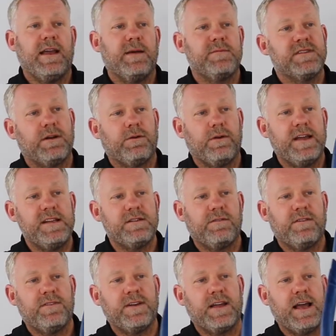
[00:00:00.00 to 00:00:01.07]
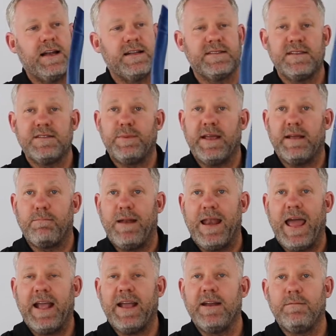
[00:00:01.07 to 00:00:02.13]
Comes in a range of different colors. This being
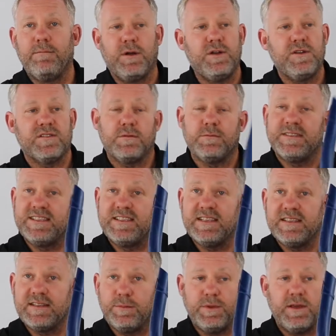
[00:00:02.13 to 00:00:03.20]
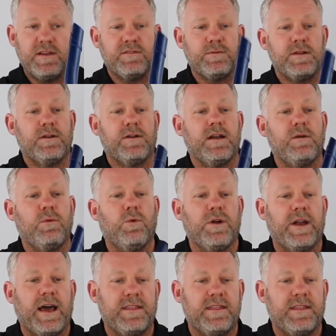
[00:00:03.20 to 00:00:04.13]
black and blue, so it almost disappears when you're underwater.